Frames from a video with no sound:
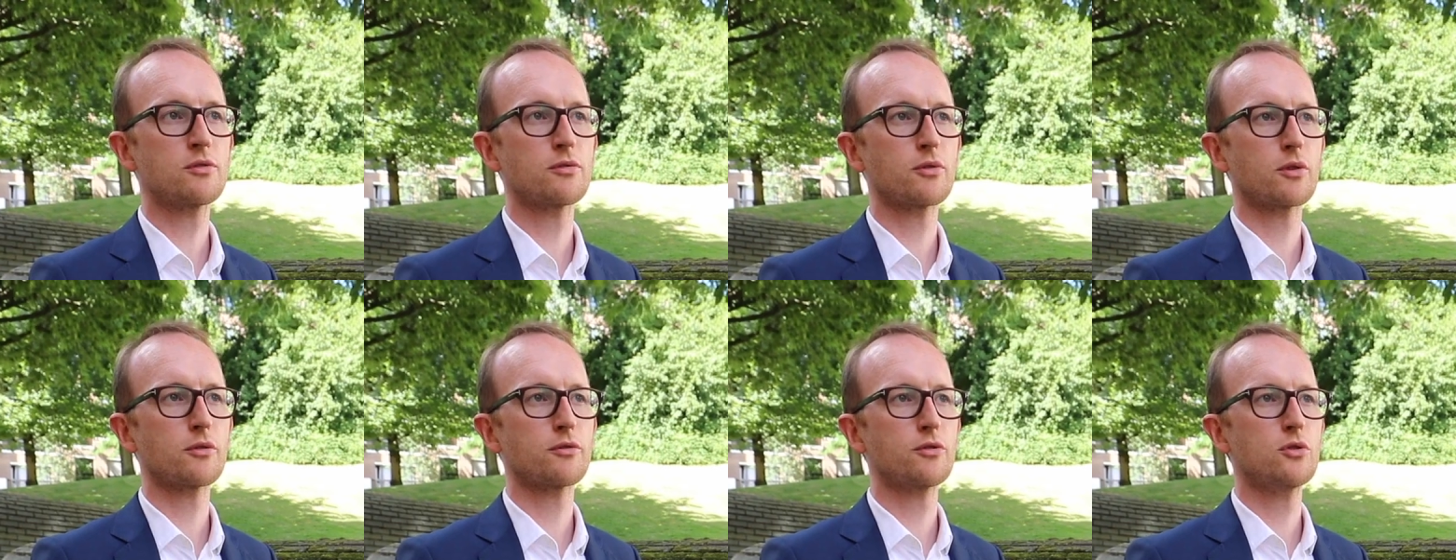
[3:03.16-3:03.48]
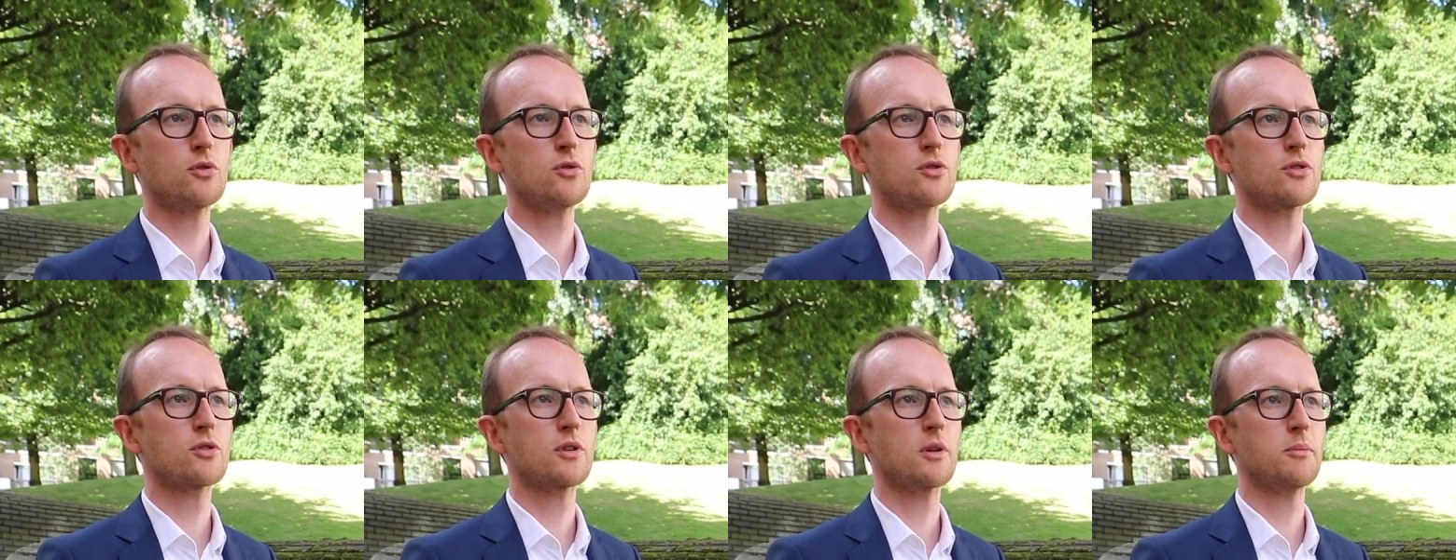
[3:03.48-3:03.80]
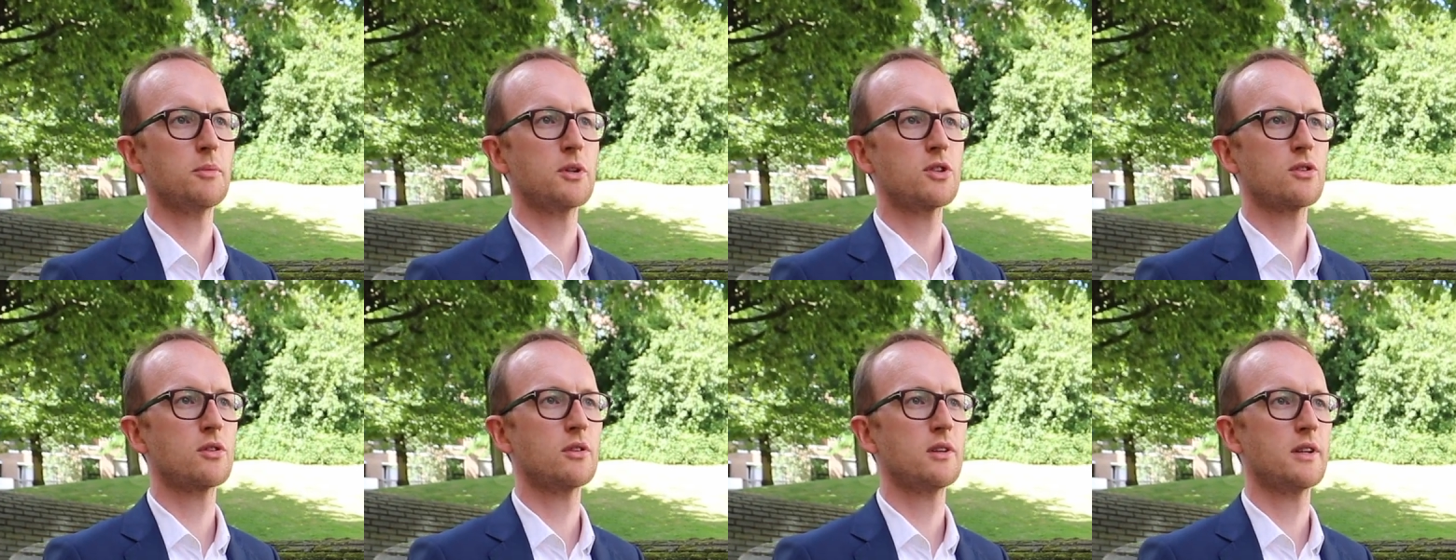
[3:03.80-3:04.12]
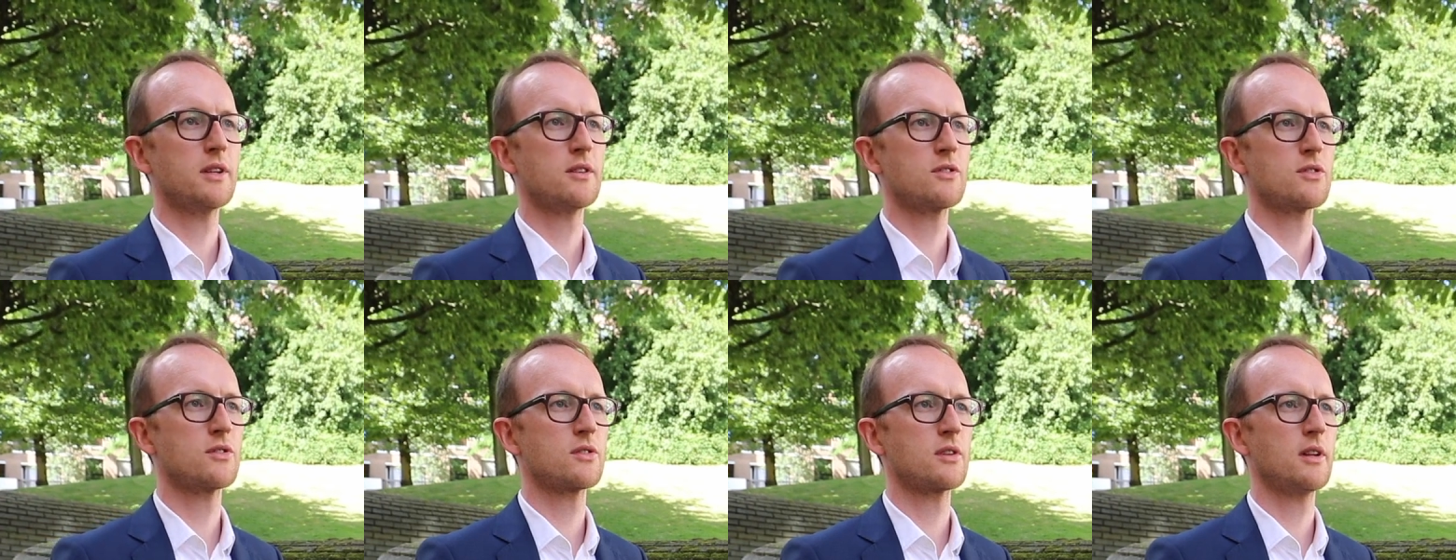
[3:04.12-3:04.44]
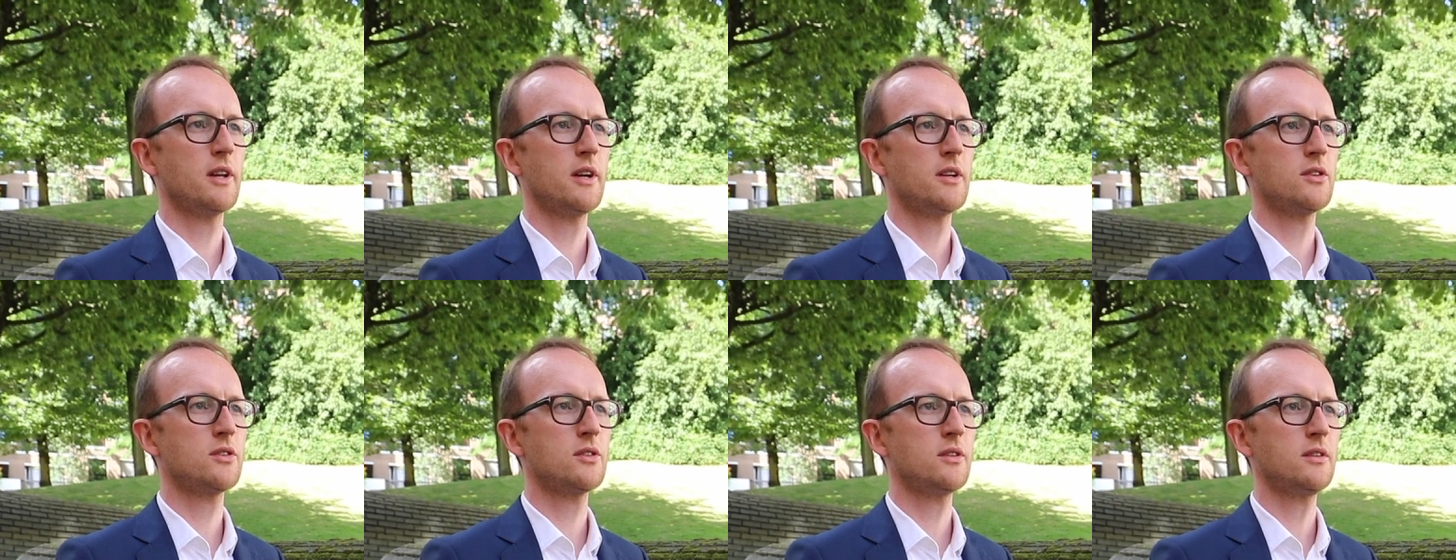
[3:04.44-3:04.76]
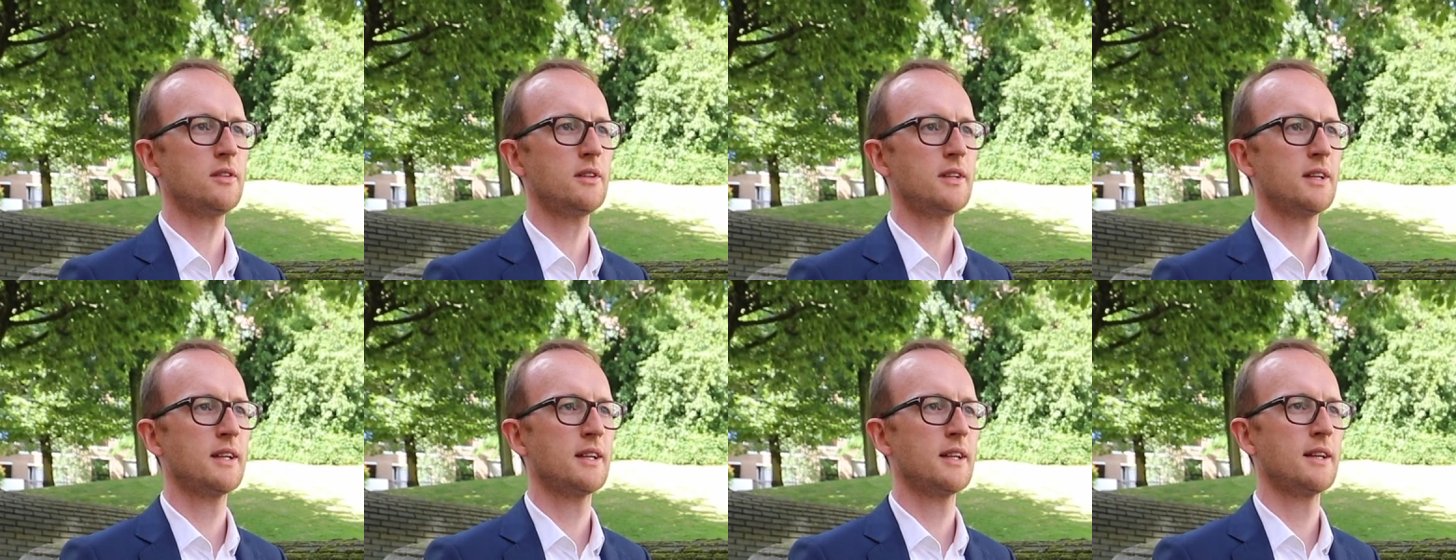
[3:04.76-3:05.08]
for future emission
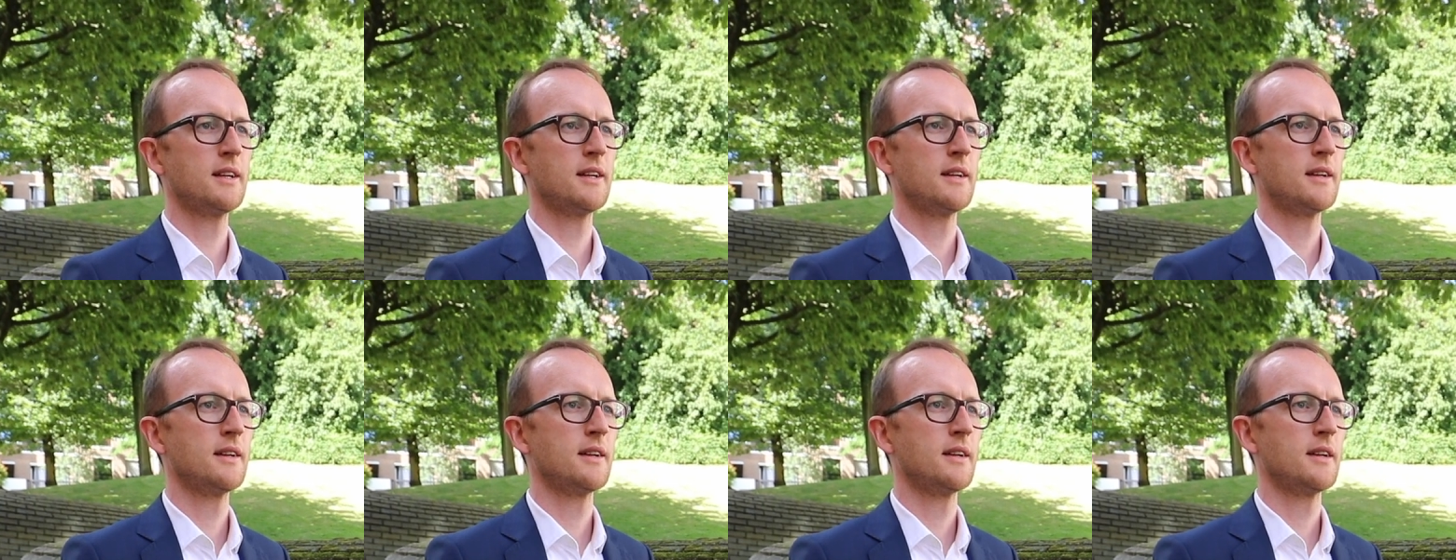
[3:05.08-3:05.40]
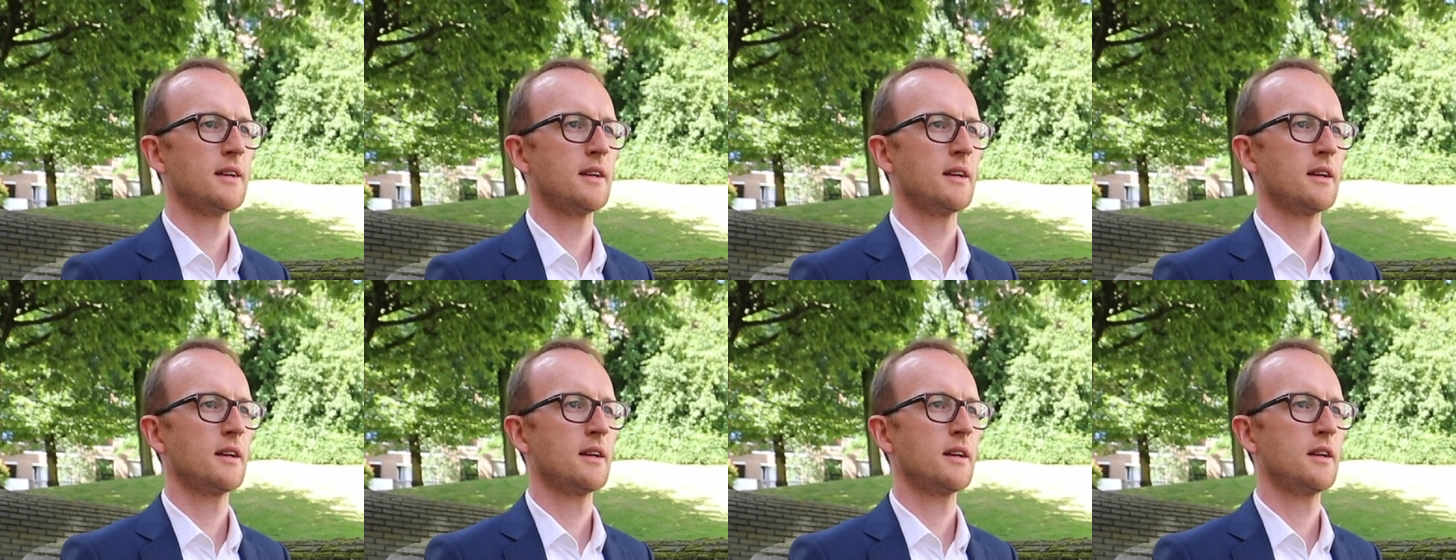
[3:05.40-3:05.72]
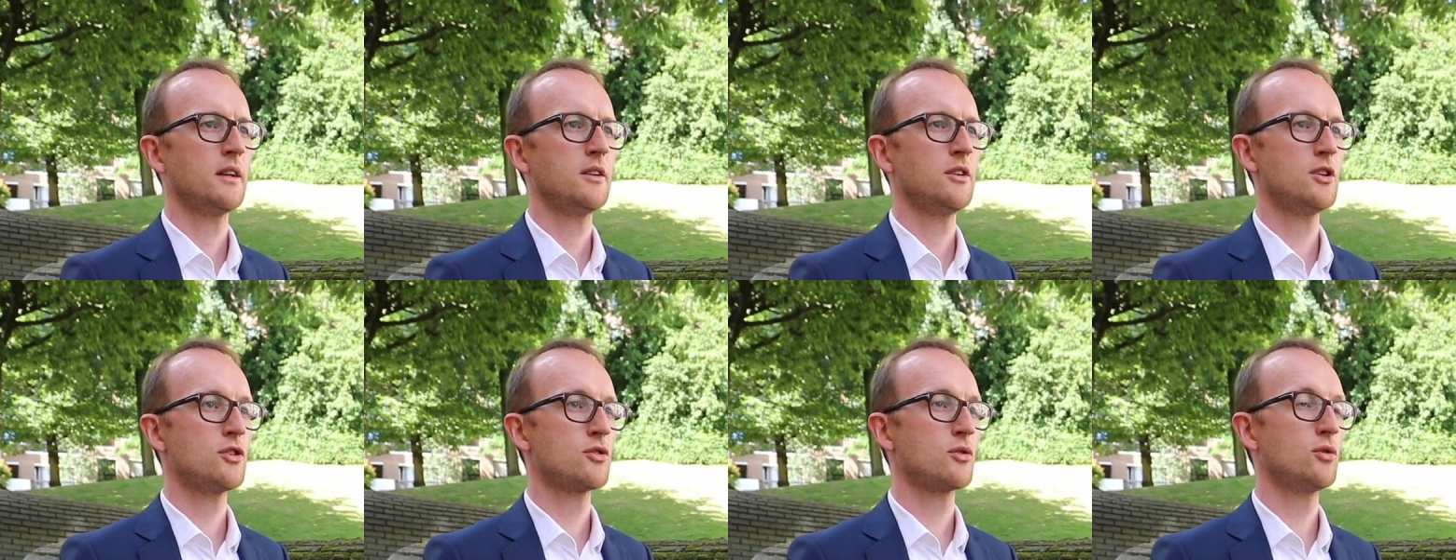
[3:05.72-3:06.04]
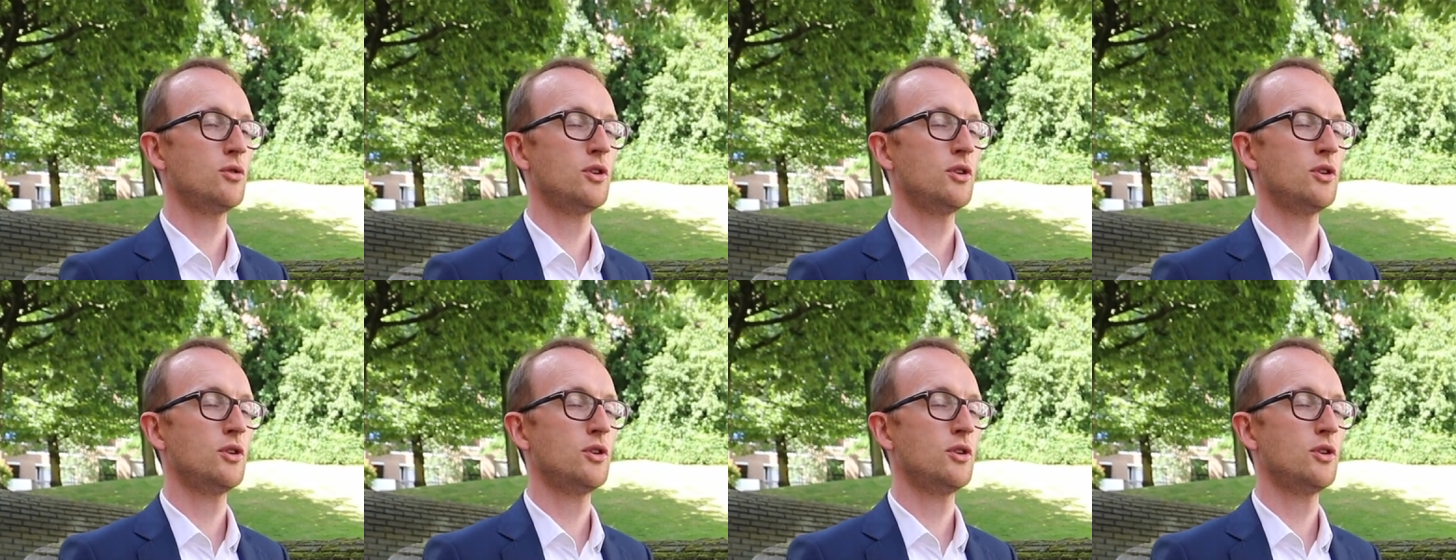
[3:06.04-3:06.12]
legislation. This